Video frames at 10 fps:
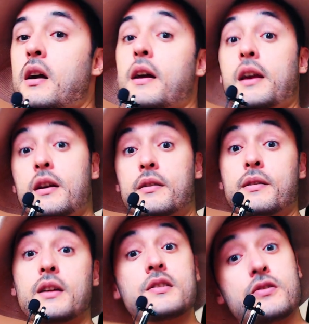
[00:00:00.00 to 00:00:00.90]
Here,
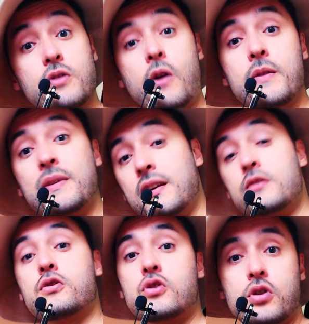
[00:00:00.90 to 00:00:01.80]
its story begins to
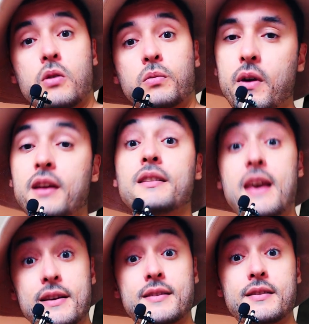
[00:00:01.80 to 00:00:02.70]
show, and
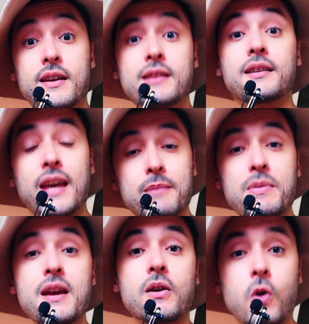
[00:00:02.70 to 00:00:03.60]
yes, it can be
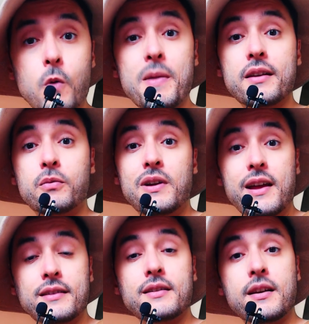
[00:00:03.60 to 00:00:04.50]
a
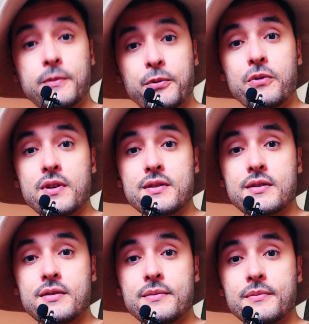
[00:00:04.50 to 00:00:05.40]
combat-related experience
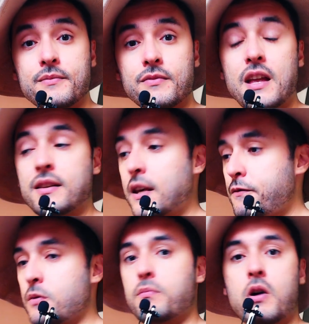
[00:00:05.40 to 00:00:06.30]
that gives you
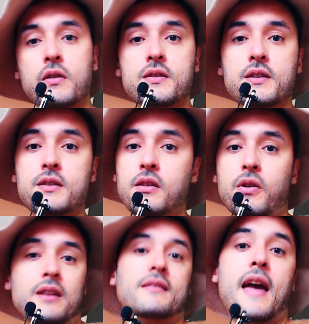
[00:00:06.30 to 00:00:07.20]
bonuses in your
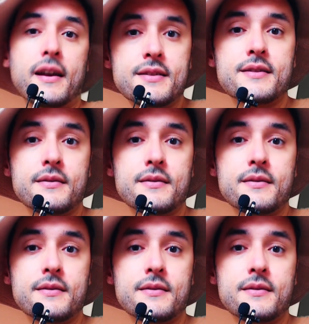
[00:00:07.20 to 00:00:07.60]
attacks.